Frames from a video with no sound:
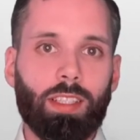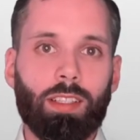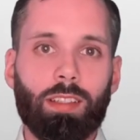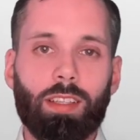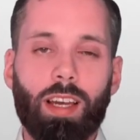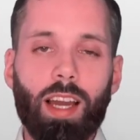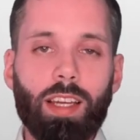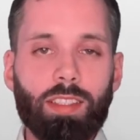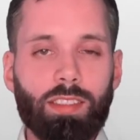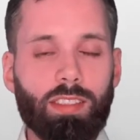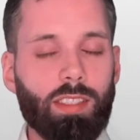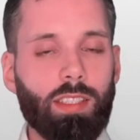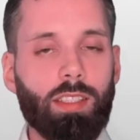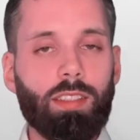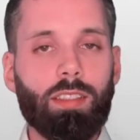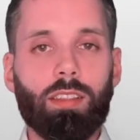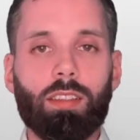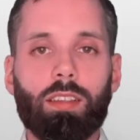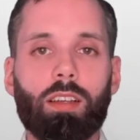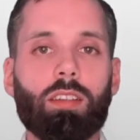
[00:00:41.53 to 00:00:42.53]
and I see
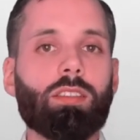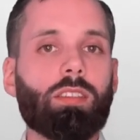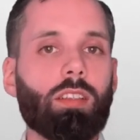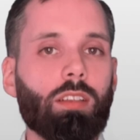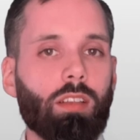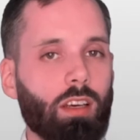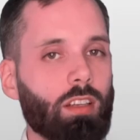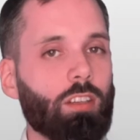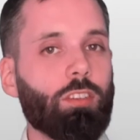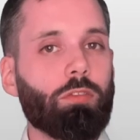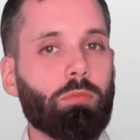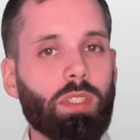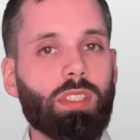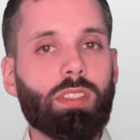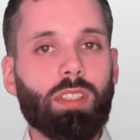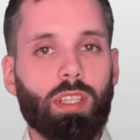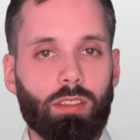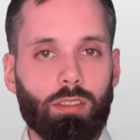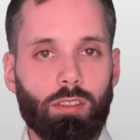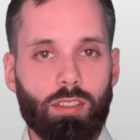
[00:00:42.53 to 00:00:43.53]
that there's a lot of
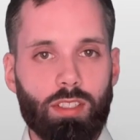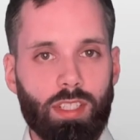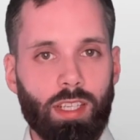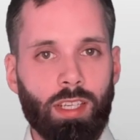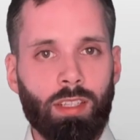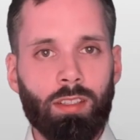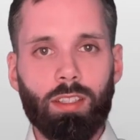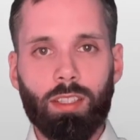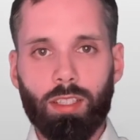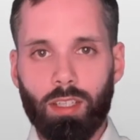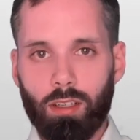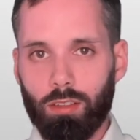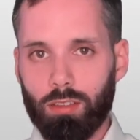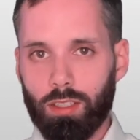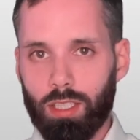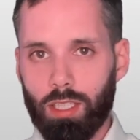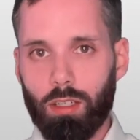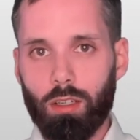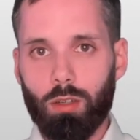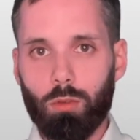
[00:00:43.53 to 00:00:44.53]
misunderstanding out
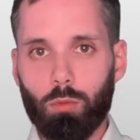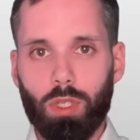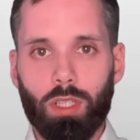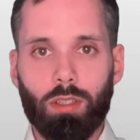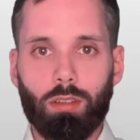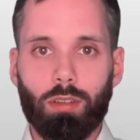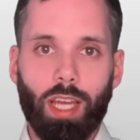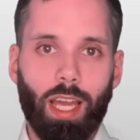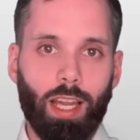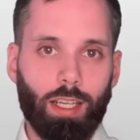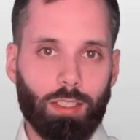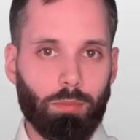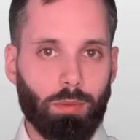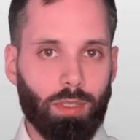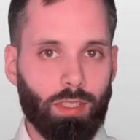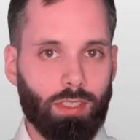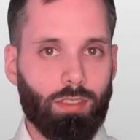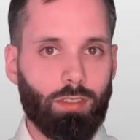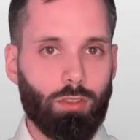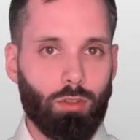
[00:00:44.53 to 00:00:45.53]
there when
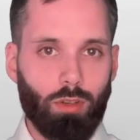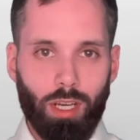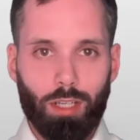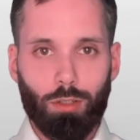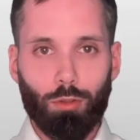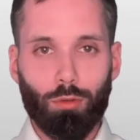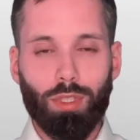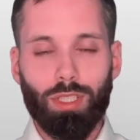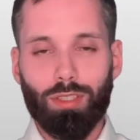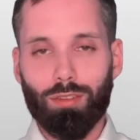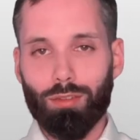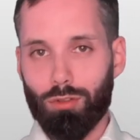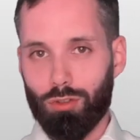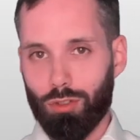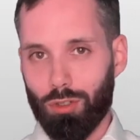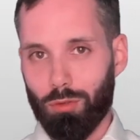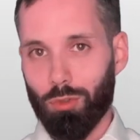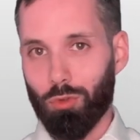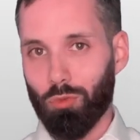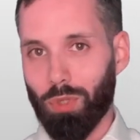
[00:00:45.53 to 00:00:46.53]
expats try to read the
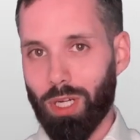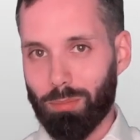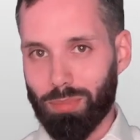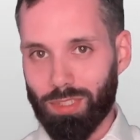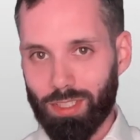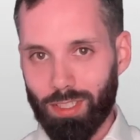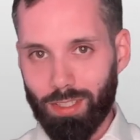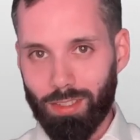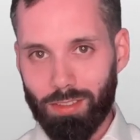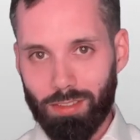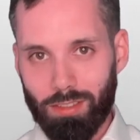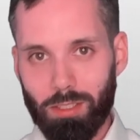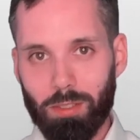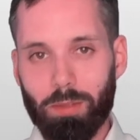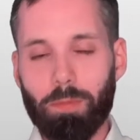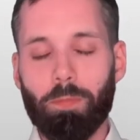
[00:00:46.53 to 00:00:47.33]
German websites.